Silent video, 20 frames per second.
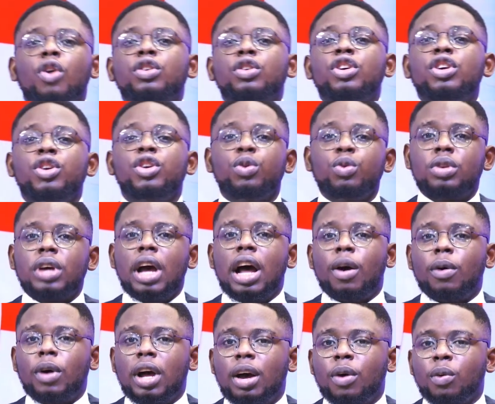On Hude
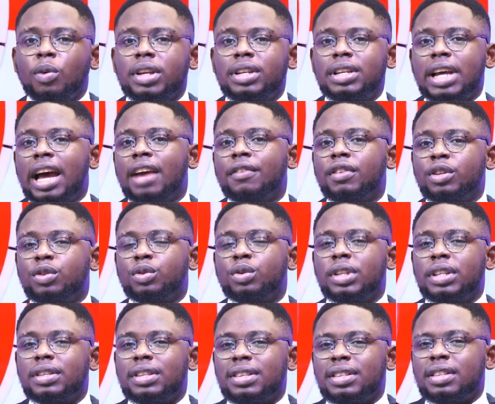Hour, we dive
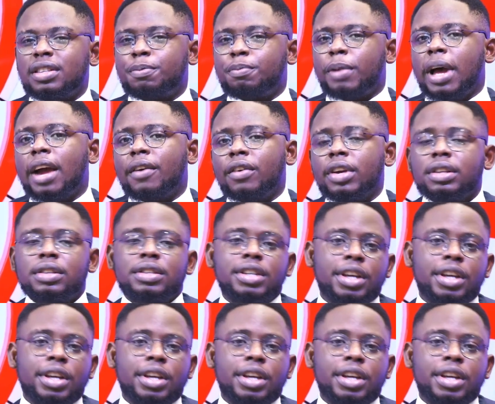into these inspiring